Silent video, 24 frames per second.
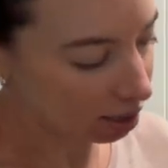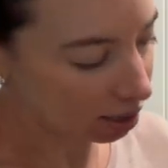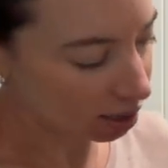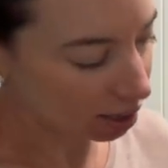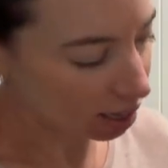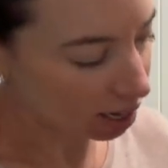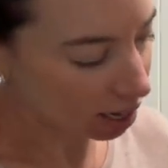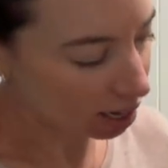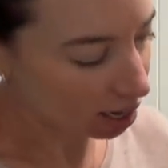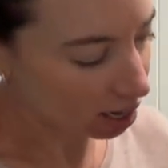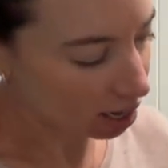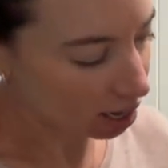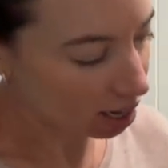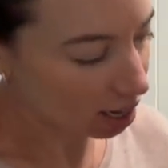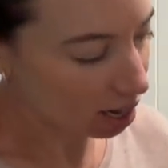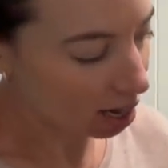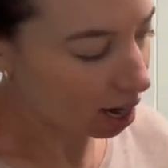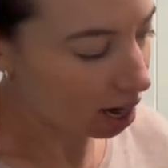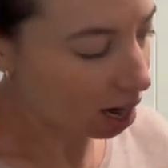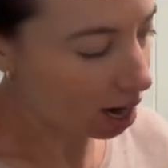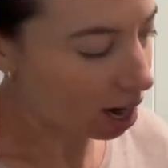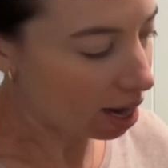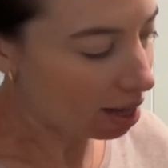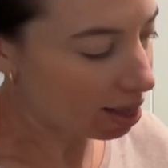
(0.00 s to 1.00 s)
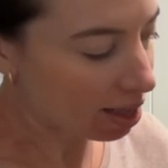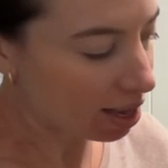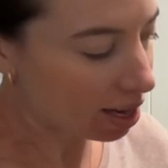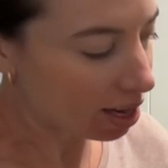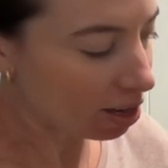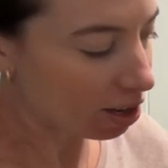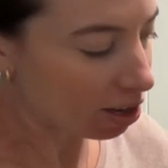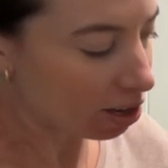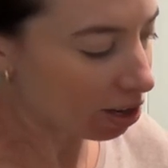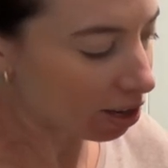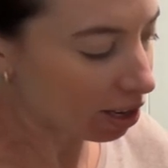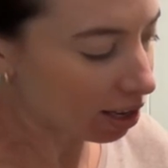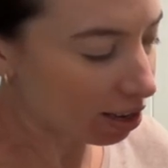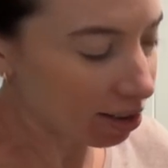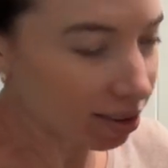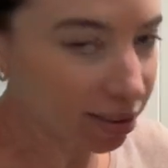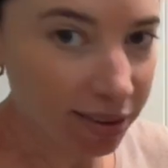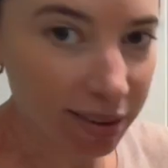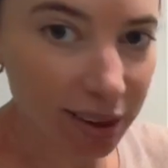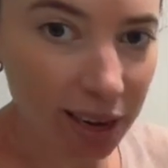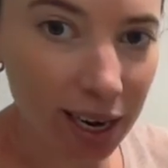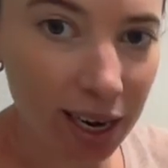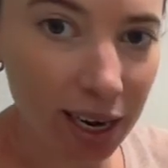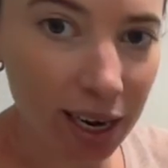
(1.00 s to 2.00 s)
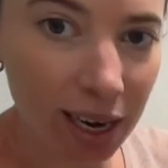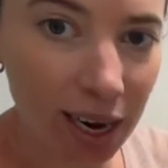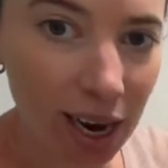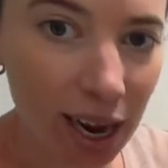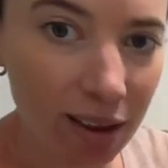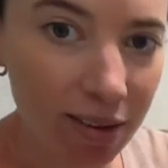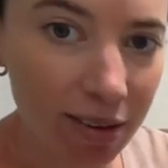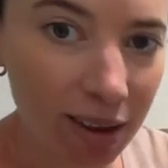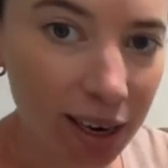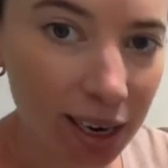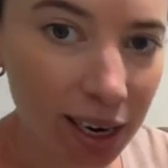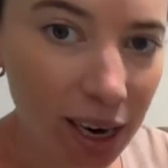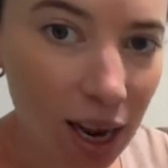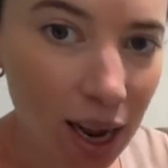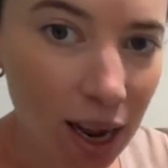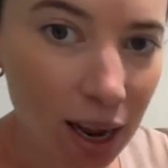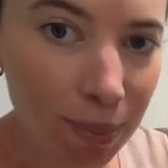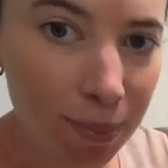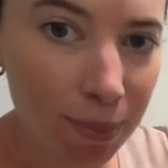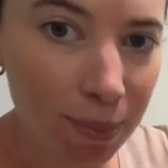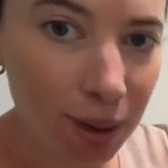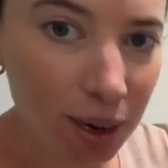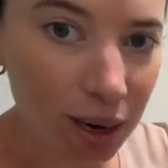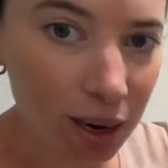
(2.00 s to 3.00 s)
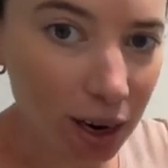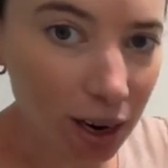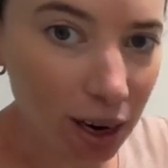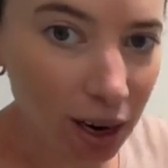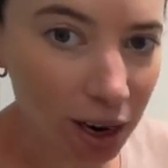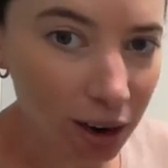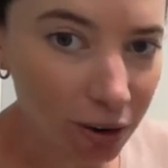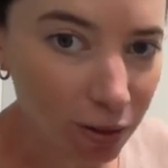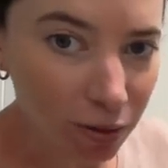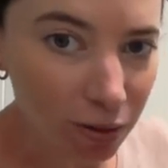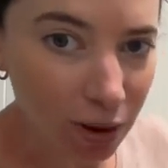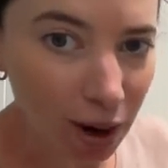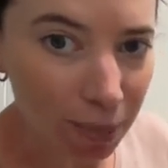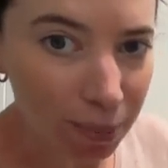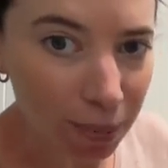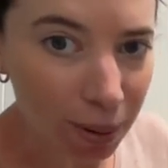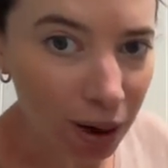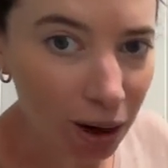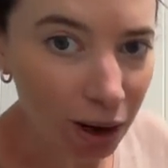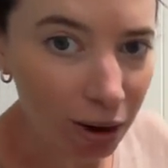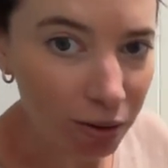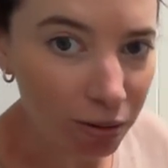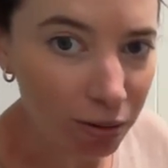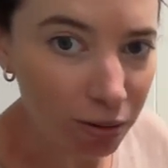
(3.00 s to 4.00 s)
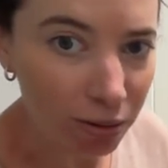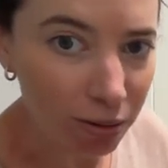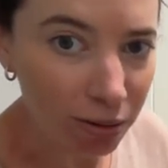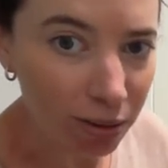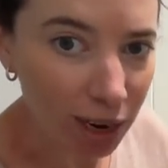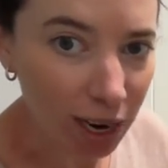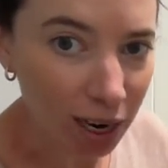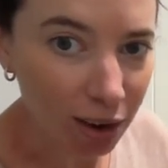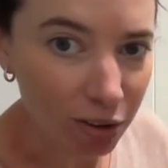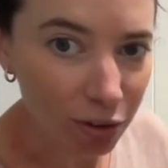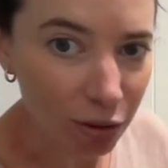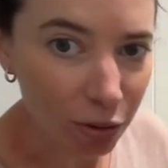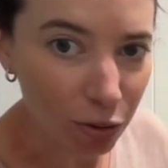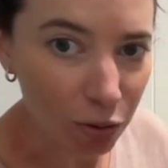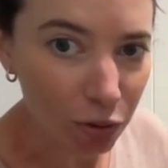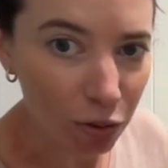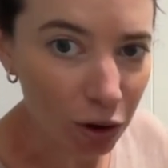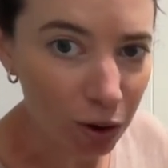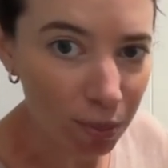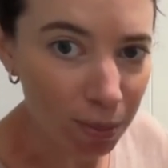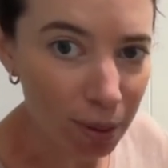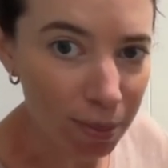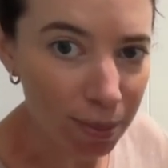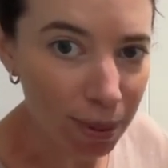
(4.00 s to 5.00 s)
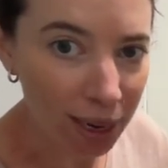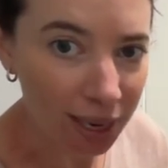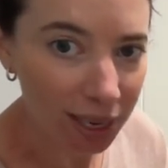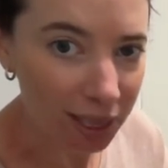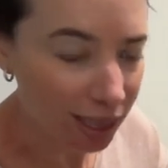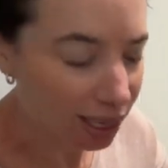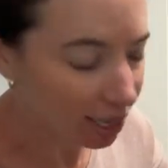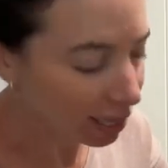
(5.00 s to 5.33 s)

okay, and then you can see as I come and wrap around, so from the back of the